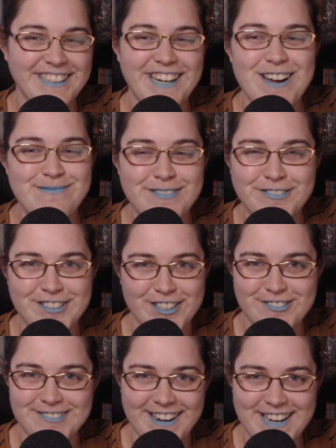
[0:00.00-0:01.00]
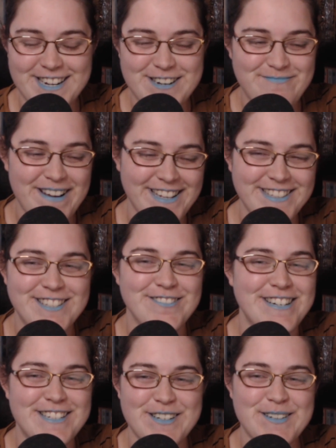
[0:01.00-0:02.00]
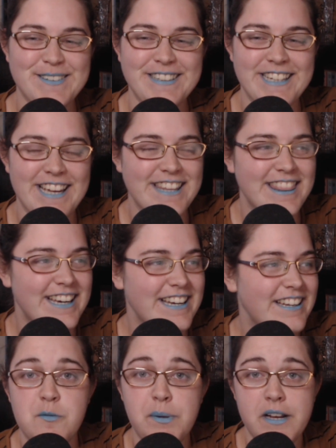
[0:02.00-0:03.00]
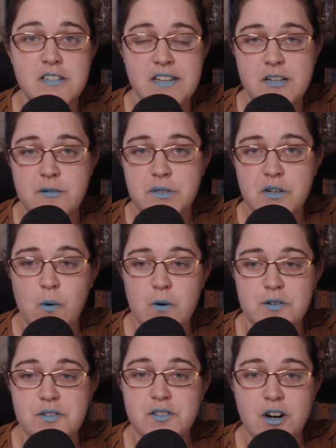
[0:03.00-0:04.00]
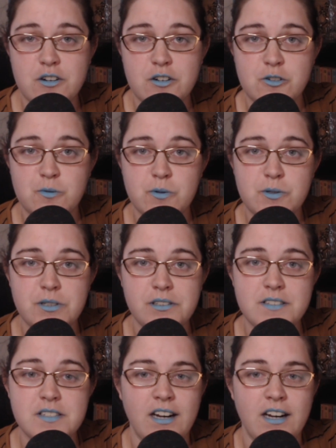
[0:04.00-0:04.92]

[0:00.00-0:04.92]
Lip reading: I prefer to write in a pen, so I totally get that. The player's handbook, or starter rules.